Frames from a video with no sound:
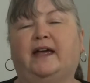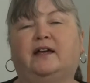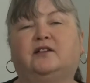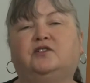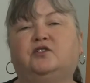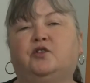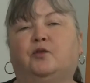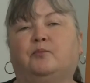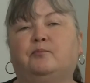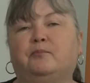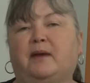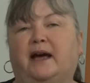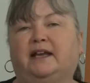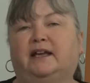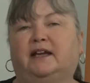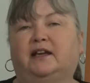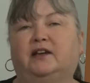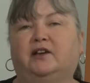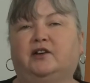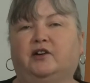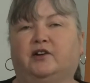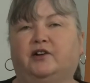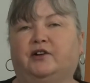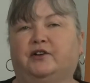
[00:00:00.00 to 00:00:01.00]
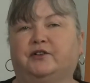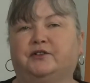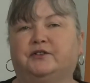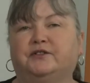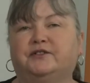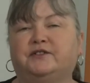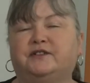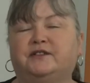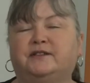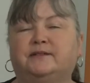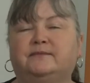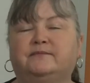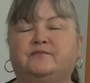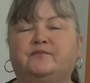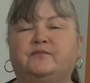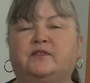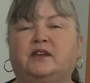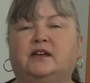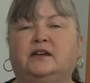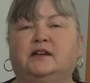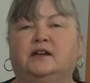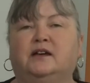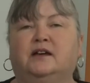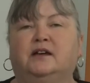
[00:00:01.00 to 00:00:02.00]
your money goes.
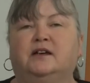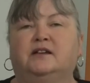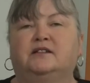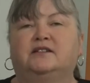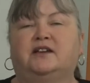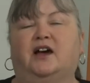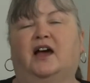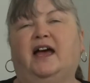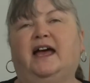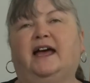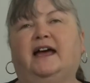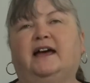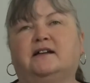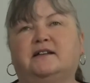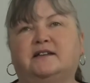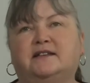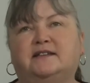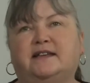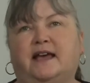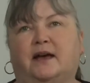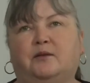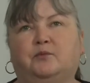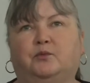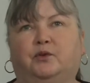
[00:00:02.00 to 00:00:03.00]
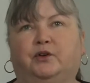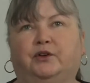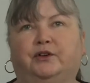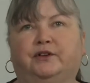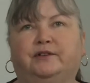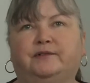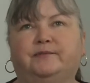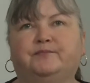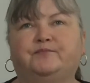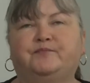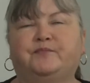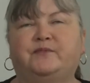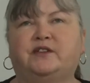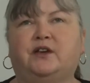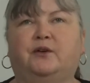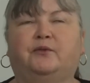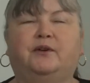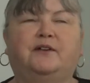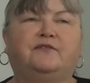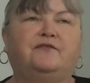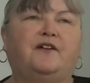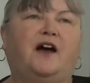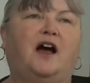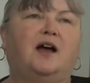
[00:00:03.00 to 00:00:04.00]
So how does that work? So
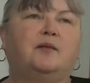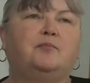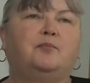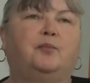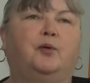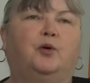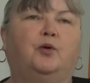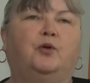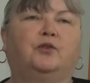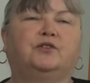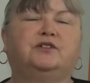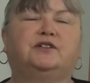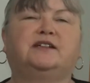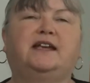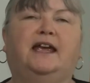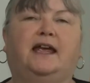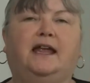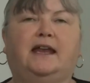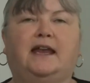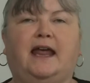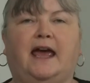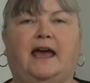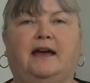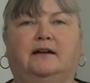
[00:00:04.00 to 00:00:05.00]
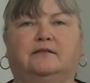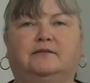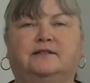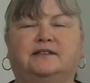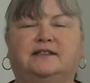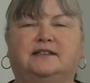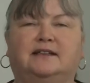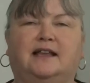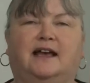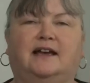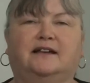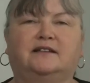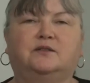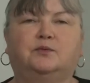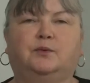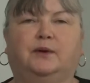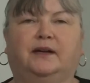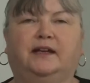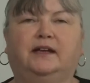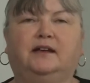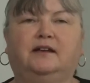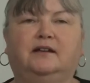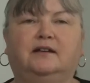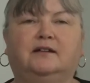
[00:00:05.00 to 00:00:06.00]
if I bought 10 hours last
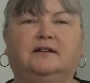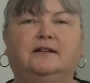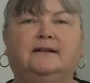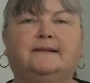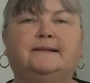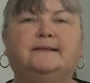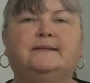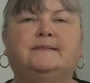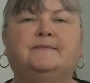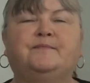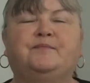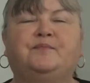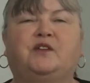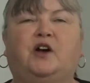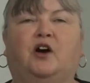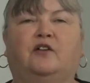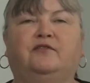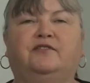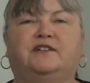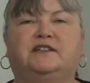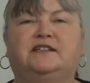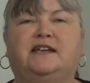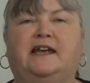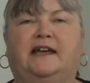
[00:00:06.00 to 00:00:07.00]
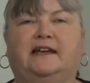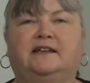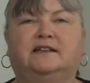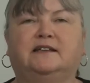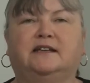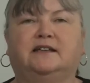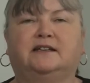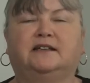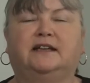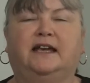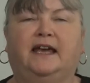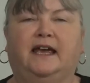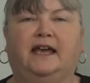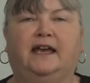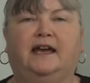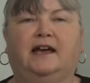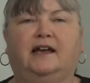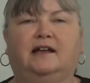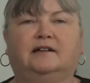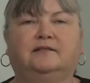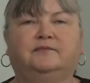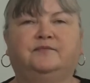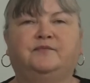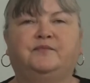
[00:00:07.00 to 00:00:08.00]
week of attendant
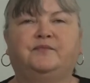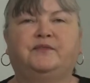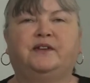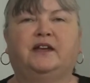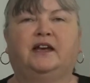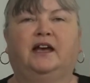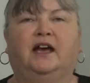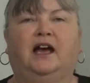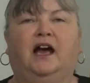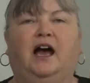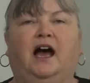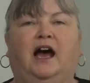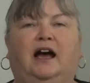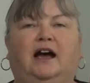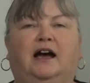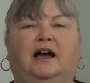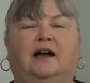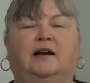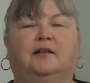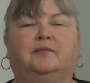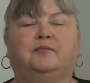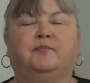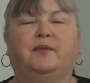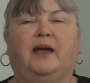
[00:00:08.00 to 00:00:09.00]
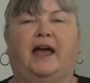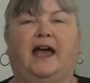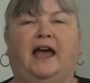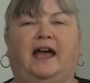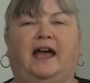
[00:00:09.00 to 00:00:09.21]
care, and